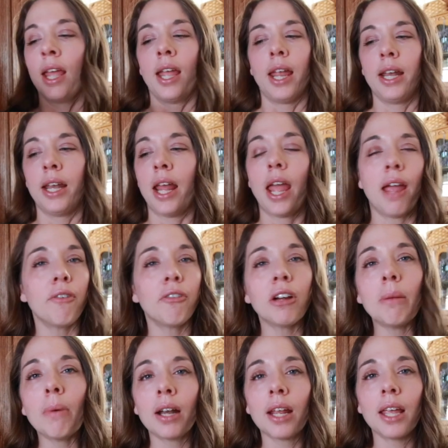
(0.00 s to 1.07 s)
And
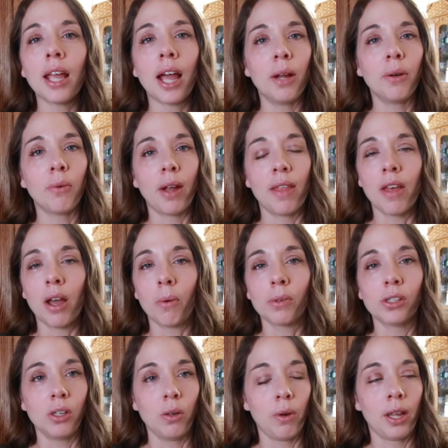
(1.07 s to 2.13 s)
everybody I read that
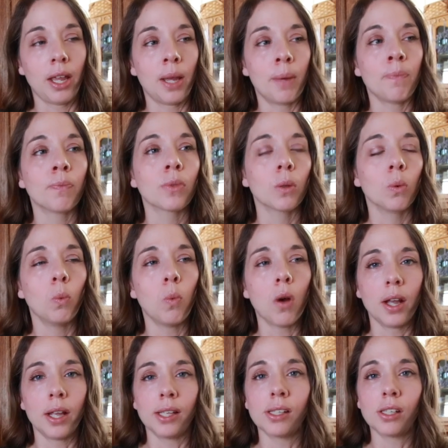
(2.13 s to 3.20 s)
was doing it
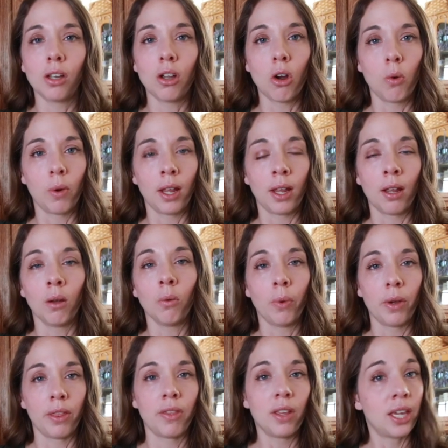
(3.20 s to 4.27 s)
was going
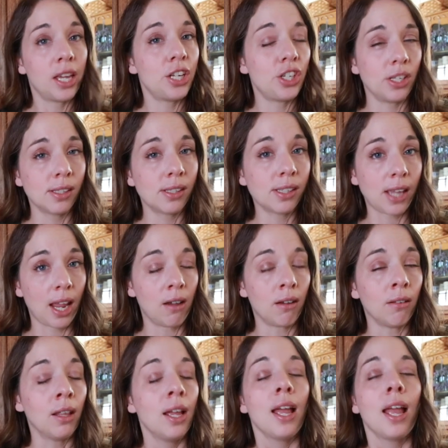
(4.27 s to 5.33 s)
with the kitchen
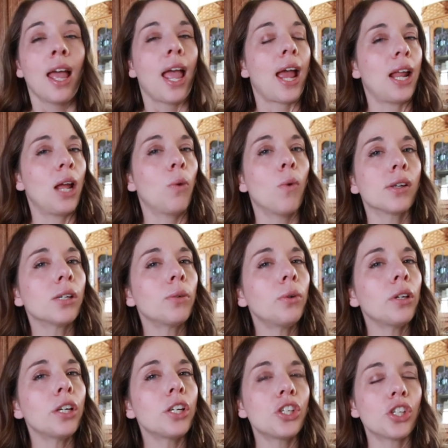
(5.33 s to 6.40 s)
scale. And I wasn't
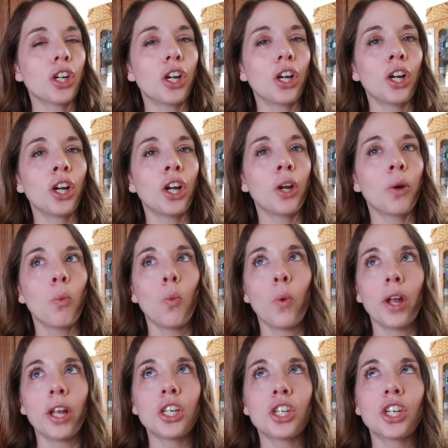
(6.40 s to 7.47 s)
really sure
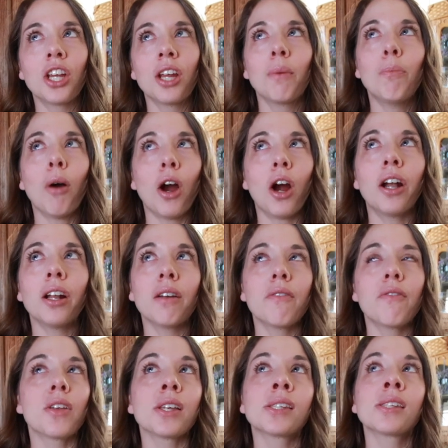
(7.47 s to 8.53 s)
which part
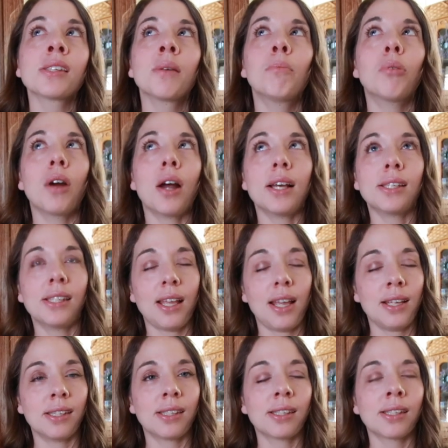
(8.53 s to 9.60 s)
of this
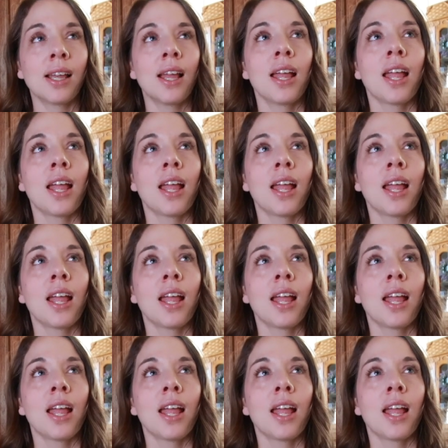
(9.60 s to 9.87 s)
process